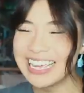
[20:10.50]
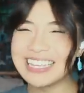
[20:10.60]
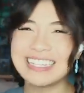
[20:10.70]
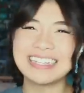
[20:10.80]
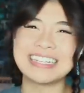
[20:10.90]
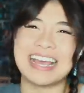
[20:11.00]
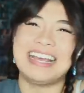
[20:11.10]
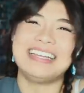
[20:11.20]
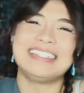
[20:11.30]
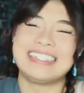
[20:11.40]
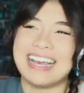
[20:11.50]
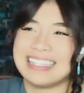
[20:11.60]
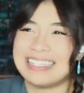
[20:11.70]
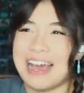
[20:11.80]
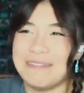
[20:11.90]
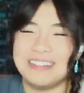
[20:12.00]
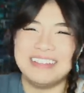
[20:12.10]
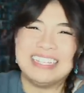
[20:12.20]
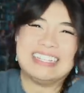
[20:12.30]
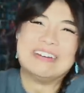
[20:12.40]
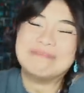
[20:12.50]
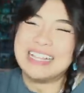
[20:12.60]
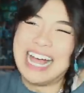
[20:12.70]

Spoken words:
He's got stabbed and there's no